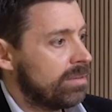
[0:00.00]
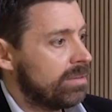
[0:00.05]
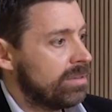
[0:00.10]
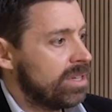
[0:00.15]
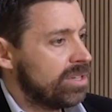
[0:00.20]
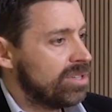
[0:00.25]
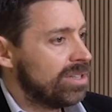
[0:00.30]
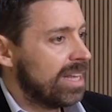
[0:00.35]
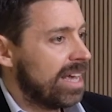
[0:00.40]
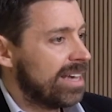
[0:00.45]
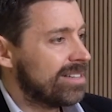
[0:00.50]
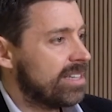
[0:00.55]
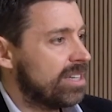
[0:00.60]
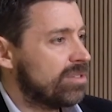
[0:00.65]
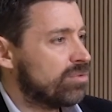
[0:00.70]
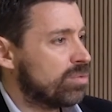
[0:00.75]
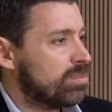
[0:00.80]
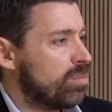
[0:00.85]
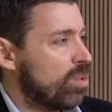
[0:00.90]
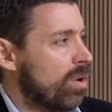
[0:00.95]
Digital
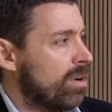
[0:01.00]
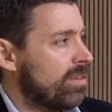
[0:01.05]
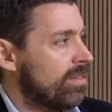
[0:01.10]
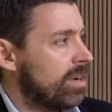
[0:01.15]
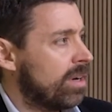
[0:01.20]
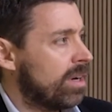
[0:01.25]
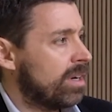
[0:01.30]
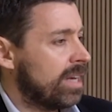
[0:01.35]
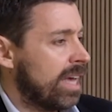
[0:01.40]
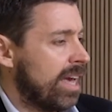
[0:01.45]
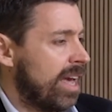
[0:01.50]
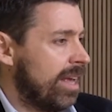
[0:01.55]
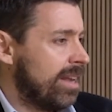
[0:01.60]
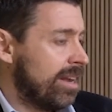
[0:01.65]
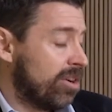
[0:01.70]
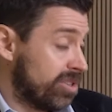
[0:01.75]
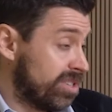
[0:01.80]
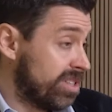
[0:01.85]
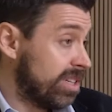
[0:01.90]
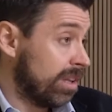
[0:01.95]
assets were more of
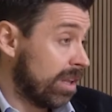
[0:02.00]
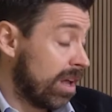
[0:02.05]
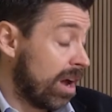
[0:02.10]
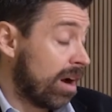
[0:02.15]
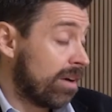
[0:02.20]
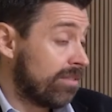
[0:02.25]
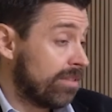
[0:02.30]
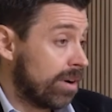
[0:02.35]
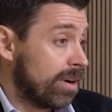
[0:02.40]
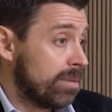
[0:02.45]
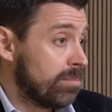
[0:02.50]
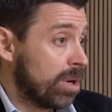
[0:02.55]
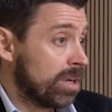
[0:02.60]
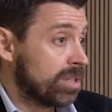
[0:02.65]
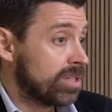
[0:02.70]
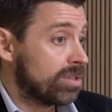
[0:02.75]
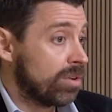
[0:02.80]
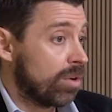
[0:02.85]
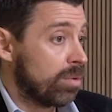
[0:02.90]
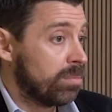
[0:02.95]
or still are very
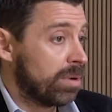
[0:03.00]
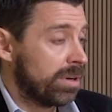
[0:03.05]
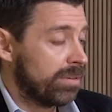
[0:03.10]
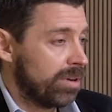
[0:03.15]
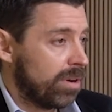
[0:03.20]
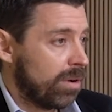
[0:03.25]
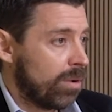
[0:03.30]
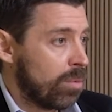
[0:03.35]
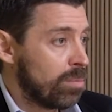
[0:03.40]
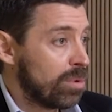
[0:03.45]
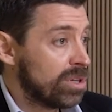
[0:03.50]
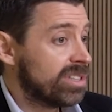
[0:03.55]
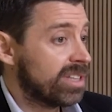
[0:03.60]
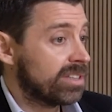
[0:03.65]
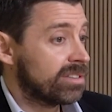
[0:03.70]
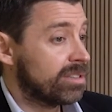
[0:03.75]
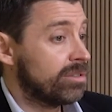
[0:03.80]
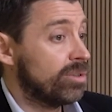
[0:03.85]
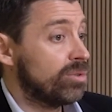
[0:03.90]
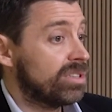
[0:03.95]
much so, but almost
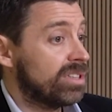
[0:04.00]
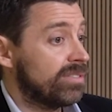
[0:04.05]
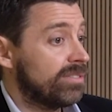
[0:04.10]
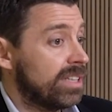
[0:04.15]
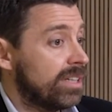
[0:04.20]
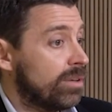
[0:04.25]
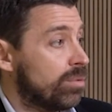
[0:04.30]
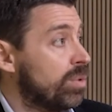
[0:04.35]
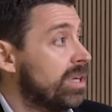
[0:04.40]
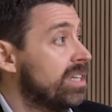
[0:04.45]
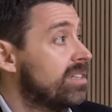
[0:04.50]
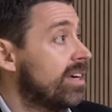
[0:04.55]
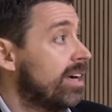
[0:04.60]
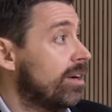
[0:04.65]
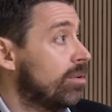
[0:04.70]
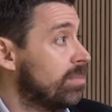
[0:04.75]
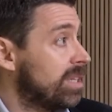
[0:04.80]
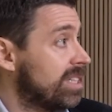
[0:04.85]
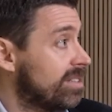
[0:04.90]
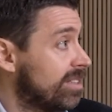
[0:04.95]
exclusively a
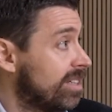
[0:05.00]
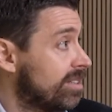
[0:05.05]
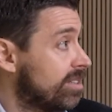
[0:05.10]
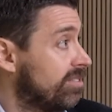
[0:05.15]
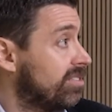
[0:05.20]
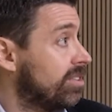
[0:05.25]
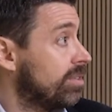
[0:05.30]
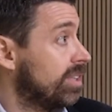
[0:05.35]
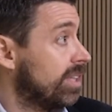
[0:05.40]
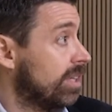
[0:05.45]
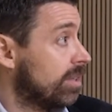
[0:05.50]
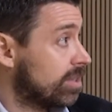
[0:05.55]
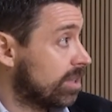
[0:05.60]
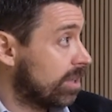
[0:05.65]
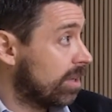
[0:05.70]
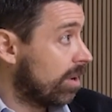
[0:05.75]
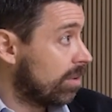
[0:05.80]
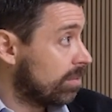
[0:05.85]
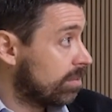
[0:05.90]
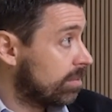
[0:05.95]
retail business a few years
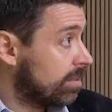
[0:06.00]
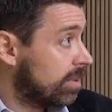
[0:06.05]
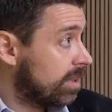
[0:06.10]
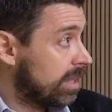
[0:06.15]
ago.